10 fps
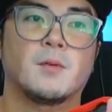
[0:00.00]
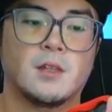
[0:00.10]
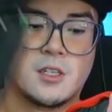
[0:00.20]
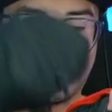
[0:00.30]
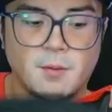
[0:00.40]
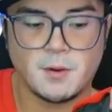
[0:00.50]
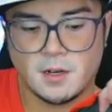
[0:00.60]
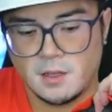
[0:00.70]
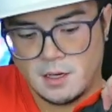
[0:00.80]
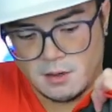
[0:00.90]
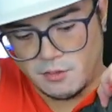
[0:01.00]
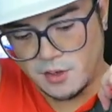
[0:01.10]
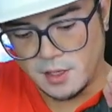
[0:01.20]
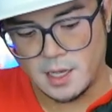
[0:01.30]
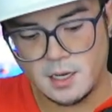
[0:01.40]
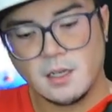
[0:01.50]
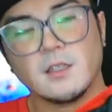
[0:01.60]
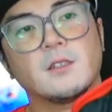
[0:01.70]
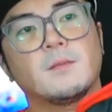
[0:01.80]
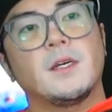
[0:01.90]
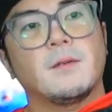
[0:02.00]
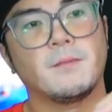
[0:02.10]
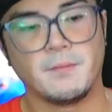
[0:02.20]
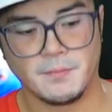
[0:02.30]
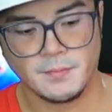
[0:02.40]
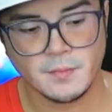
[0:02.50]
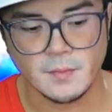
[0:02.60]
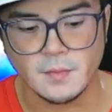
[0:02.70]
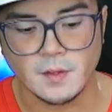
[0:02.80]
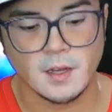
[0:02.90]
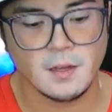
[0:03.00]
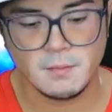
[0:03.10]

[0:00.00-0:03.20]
the tripod in there to fill that in a little bit. Okay.